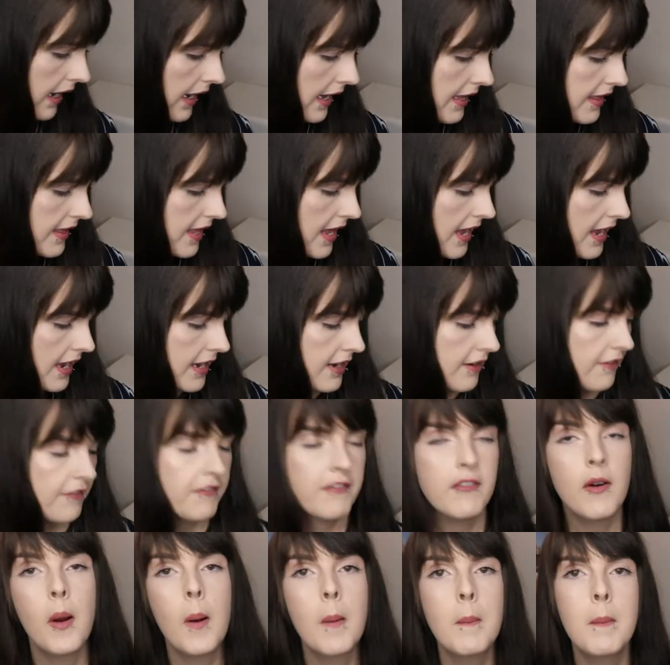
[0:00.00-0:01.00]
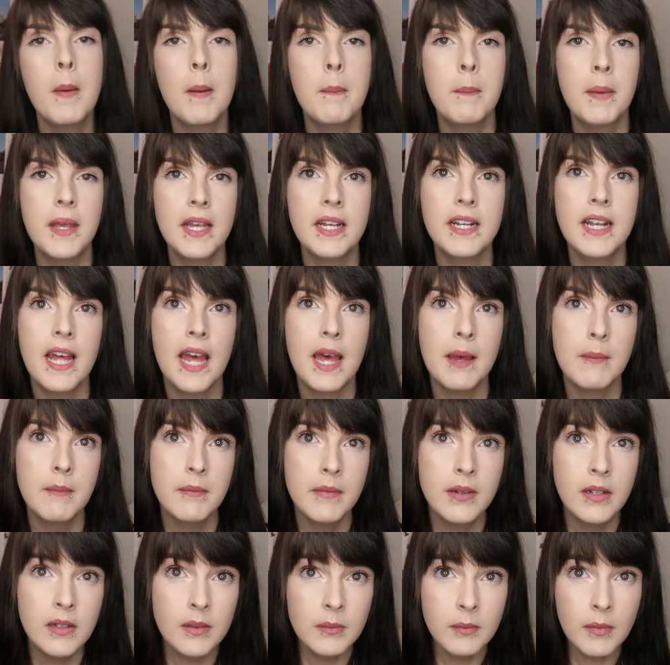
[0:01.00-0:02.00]
And then from
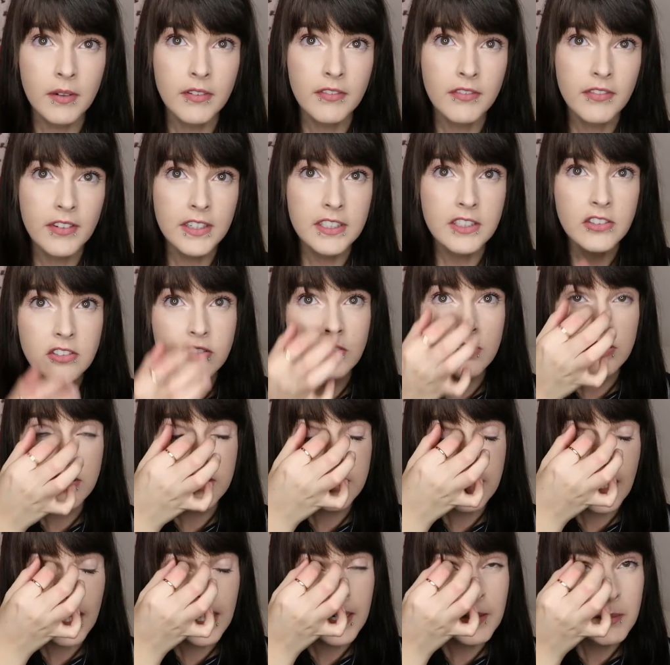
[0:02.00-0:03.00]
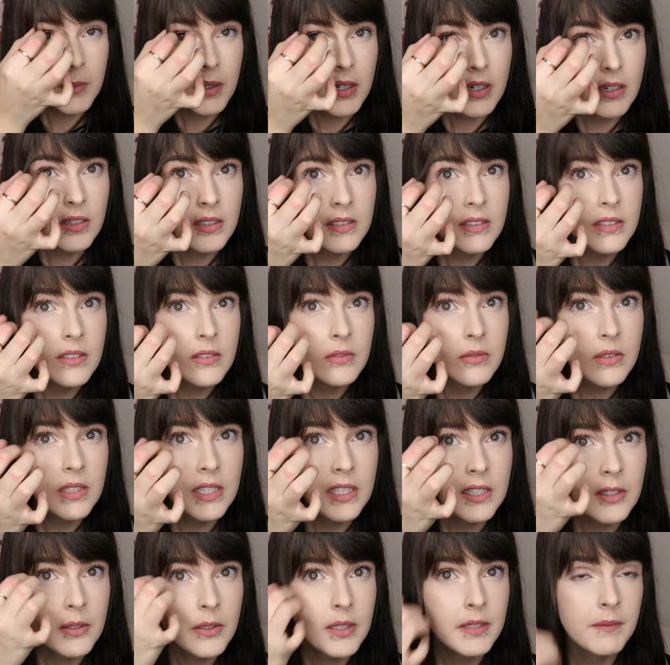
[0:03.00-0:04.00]
B&M, my fringe is getting in my eyes, it's
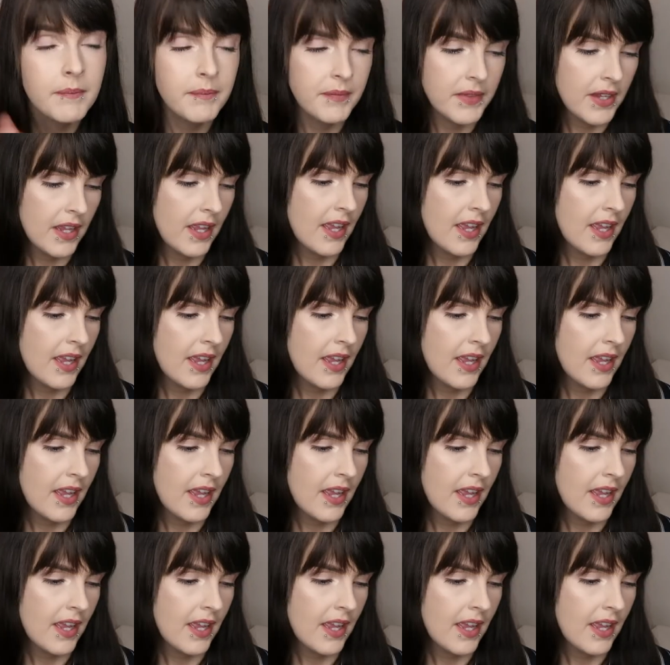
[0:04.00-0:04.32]
really annoying.